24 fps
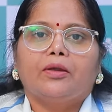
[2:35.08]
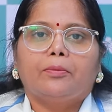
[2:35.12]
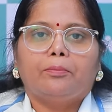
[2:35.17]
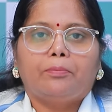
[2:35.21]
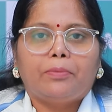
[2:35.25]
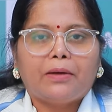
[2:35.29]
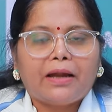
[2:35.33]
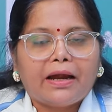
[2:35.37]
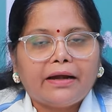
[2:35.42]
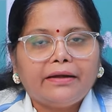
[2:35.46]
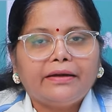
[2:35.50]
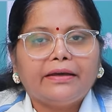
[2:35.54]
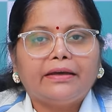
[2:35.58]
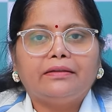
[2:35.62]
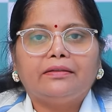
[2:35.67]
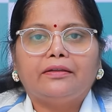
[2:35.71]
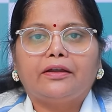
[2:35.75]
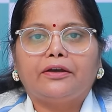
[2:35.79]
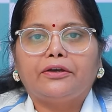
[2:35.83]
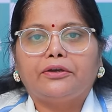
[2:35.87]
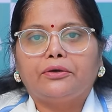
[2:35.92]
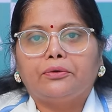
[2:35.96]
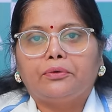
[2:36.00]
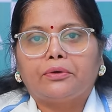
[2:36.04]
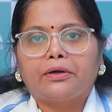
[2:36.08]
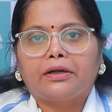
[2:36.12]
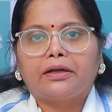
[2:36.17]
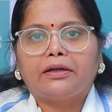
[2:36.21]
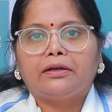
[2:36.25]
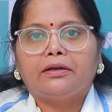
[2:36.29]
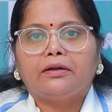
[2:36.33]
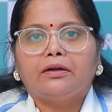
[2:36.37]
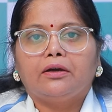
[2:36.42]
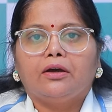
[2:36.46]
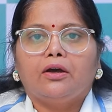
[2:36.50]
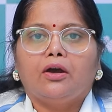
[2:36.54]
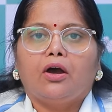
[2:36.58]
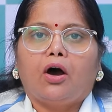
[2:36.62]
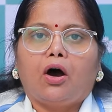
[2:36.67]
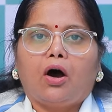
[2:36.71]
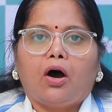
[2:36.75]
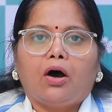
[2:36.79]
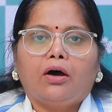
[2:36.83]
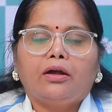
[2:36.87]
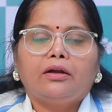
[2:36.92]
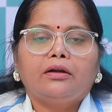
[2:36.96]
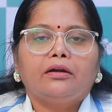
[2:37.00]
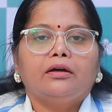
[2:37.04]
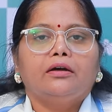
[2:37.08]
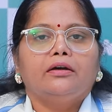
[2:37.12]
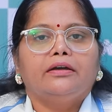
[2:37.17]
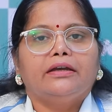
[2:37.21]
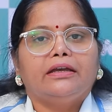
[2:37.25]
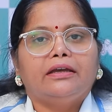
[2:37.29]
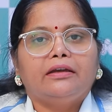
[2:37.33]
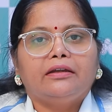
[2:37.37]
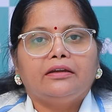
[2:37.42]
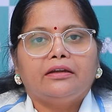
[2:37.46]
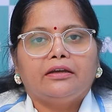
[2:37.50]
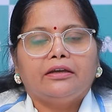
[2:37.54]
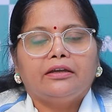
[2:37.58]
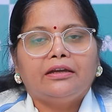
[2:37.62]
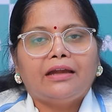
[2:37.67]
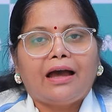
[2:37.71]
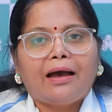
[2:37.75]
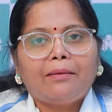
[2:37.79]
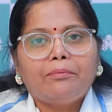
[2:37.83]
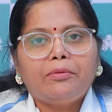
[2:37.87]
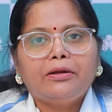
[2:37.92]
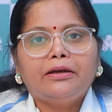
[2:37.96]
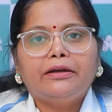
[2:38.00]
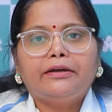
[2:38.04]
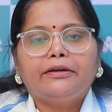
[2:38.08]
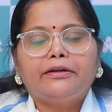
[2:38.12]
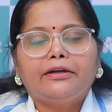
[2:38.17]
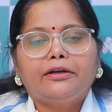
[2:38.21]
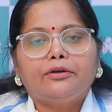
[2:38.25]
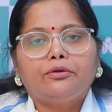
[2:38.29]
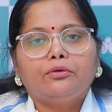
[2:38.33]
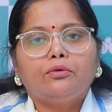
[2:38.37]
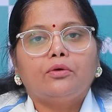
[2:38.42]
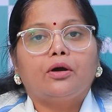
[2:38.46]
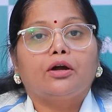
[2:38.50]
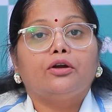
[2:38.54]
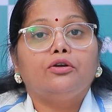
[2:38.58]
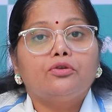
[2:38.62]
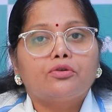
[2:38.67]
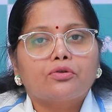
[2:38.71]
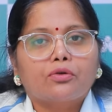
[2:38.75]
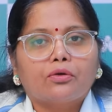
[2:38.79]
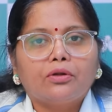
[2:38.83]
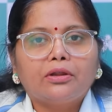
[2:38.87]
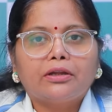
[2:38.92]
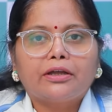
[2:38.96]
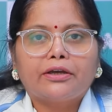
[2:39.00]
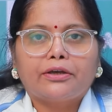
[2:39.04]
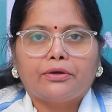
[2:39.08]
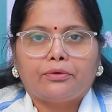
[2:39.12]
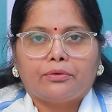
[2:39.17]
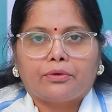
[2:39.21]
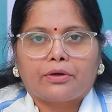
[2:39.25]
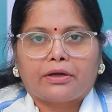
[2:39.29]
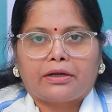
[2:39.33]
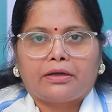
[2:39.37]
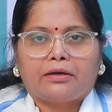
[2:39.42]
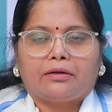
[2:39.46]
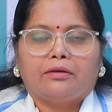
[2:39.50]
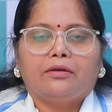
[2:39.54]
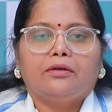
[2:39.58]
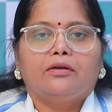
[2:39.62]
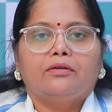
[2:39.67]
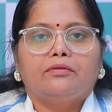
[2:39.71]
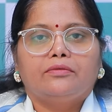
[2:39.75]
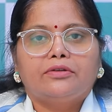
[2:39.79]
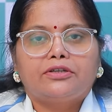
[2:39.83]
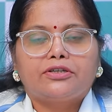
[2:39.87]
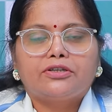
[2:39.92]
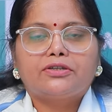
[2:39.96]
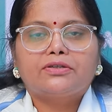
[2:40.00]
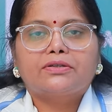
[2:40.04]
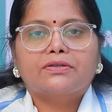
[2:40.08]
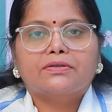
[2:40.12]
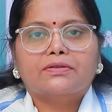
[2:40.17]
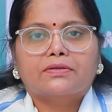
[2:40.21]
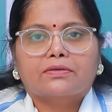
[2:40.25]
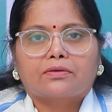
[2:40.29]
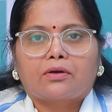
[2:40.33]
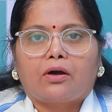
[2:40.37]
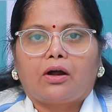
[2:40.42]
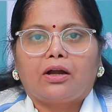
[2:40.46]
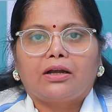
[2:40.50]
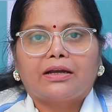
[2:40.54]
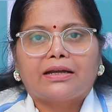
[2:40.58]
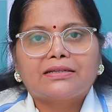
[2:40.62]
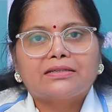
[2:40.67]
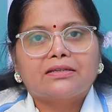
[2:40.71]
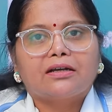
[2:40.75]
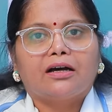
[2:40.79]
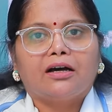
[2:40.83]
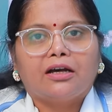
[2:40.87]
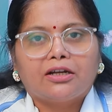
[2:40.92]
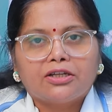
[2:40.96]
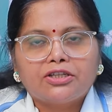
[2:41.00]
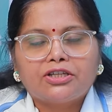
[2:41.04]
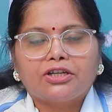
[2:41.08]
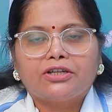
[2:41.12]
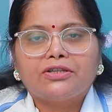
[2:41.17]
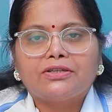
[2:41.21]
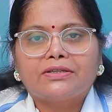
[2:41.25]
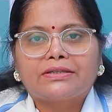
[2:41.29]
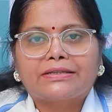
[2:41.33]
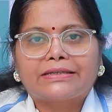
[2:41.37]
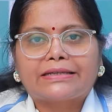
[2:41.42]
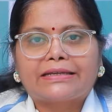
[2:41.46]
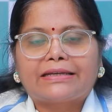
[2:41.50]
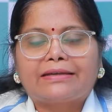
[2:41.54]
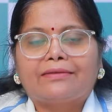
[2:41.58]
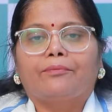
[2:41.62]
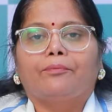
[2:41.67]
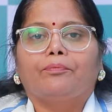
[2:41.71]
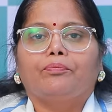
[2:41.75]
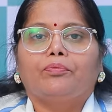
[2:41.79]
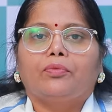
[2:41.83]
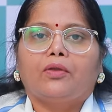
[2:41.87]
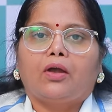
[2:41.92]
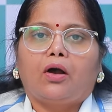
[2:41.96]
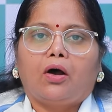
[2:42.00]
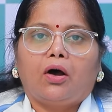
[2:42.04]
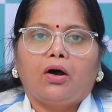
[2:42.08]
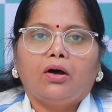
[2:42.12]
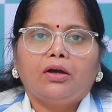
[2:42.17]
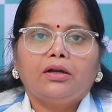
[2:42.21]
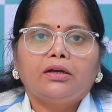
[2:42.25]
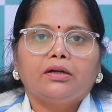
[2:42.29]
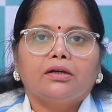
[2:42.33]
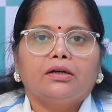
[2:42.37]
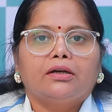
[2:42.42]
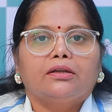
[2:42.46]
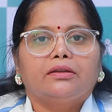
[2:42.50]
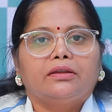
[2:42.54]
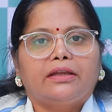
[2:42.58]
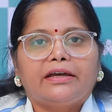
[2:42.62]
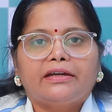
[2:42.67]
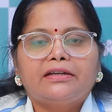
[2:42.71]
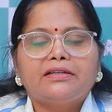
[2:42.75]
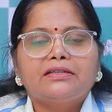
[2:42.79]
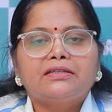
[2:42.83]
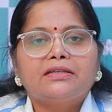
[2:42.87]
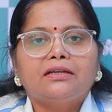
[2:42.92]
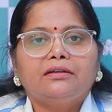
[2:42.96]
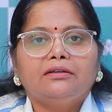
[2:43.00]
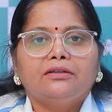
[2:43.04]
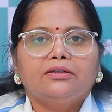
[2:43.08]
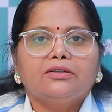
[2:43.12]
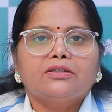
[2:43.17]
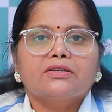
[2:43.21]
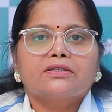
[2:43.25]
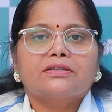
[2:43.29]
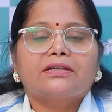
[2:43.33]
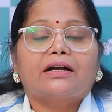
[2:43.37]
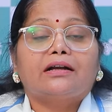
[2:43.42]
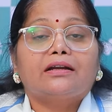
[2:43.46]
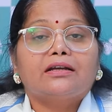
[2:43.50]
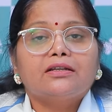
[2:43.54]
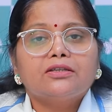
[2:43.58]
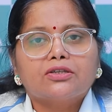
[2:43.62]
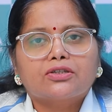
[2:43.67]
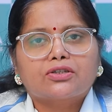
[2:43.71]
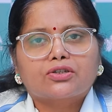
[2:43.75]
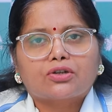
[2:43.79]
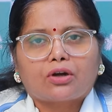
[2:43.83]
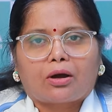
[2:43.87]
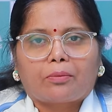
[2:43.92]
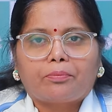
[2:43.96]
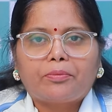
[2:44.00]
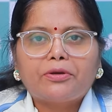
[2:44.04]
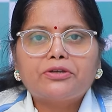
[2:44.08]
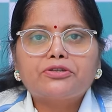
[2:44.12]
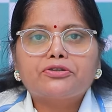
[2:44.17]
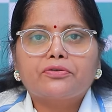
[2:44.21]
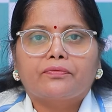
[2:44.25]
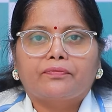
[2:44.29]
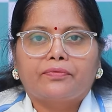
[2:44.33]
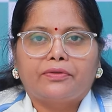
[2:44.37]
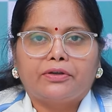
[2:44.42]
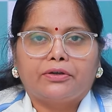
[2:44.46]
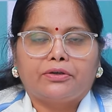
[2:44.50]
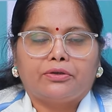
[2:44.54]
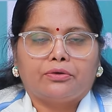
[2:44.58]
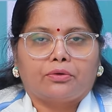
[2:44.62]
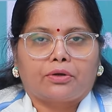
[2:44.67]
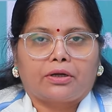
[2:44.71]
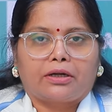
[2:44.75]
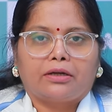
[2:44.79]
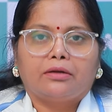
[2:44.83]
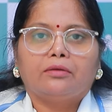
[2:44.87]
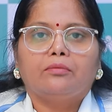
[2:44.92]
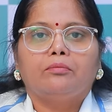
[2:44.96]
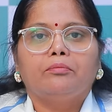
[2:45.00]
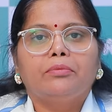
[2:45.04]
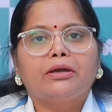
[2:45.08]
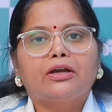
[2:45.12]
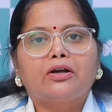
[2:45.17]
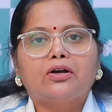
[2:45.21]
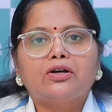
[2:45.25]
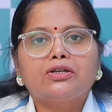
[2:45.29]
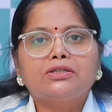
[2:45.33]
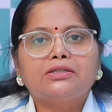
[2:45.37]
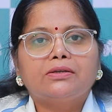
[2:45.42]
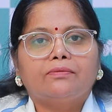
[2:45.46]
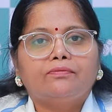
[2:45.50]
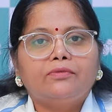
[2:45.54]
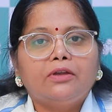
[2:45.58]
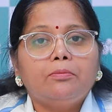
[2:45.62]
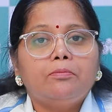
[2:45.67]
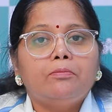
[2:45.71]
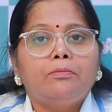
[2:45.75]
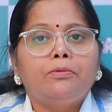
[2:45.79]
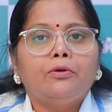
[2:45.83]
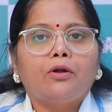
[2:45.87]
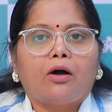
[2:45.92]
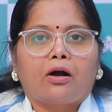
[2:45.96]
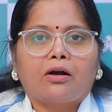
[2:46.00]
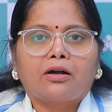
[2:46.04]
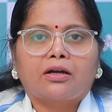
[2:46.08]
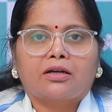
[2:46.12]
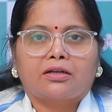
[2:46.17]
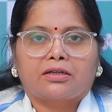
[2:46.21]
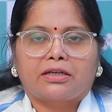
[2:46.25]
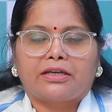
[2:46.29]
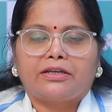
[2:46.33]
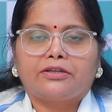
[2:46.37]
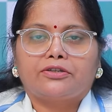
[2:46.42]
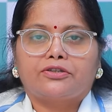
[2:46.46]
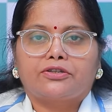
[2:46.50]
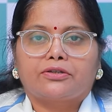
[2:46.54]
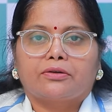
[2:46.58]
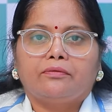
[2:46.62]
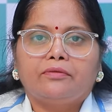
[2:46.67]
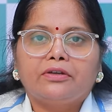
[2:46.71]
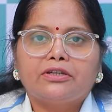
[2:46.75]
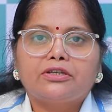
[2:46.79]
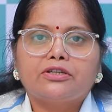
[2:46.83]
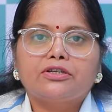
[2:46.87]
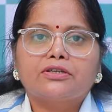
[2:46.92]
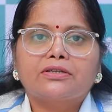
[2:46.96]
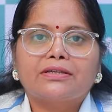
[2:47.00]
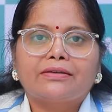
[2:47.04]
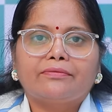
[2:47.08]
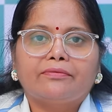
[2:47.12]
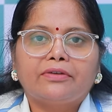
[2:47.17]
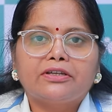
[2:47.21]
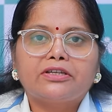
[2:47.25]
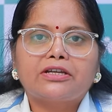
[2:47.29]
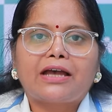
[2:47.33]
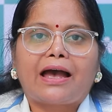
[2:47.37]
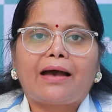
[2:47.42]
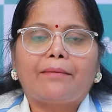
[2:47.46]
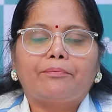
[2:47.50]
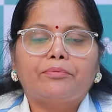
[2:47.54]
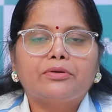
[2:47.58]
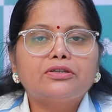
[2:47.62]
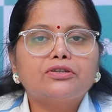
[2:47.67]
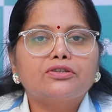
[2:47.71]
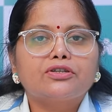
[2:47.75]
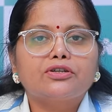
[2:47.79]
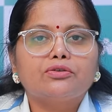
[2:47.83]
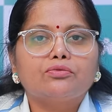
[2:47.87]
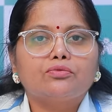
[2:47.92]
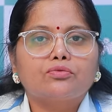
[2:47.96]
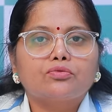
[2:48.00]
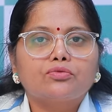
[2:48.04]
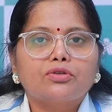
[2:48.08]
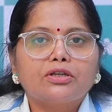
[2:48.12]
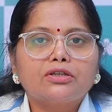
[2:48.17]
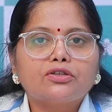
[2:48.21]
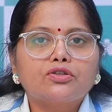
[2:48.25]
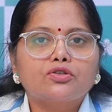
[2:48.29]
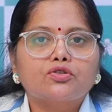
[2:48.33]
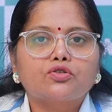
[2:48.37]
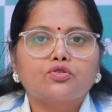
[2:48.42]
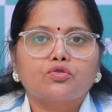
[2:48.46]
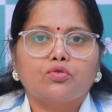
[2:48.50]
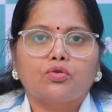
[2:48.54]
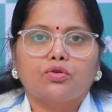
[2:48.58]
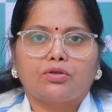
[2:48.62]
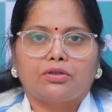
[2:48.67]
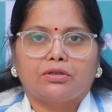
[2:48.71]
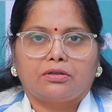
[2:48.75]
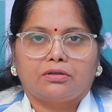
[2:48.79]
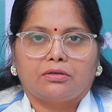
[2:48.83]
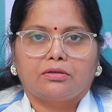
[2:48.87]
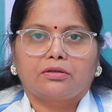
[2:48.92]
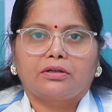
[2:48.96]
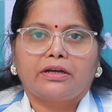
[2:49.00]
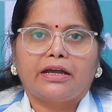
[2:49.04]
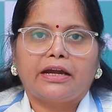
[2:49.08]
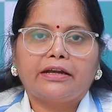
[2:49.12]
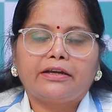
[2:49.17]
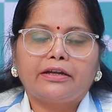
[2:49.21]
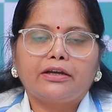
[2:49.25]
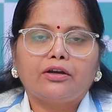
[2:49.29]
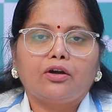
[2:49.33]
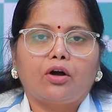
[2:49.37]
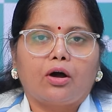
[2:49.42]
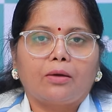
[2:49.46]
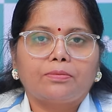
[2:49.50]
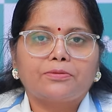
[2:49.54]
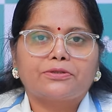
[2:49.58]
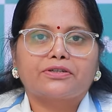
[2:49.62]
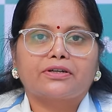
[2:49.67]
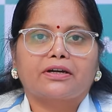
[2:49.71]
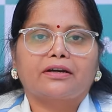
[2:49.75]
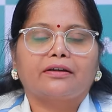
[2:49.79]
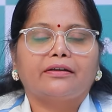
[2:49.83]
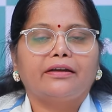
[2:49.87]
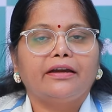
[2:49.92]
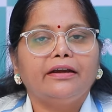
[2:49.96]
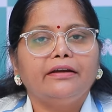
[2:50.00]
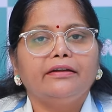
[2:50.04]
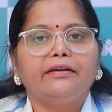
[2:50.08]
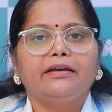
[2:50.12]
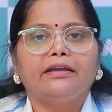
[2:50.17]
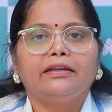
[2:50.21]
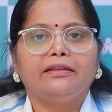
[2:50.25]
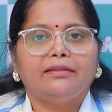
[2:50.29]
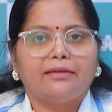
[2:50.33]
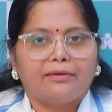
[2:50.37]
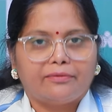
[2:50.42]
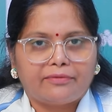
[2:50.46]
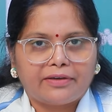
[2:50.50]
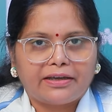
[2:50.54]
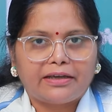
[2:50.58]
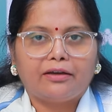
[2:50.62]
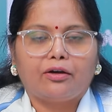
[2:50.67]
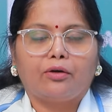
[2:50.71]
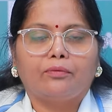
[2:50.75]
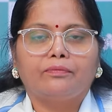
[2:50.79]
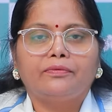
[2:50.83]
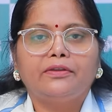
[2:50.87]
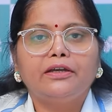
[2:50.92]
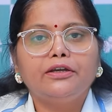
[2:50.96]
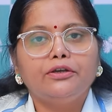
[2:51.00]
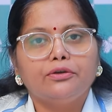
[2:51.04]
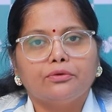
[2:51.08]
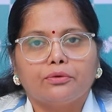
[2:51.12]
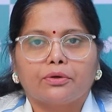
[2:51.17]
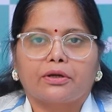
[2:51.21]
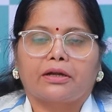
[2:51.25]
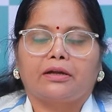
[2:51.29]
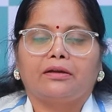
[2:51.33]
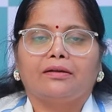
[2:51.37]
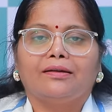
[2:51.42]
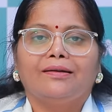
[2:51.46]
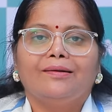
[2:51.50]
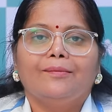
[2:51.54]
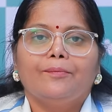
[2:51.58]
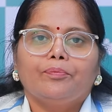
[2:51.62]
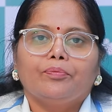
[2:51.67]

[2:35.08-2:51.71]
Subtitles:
blood in the urine, or inability to control the urine, which is called as urgency, or there is a sudden stoppage of the urine because of the blockage which happens due to the stone getting obstructed in the way of the urine.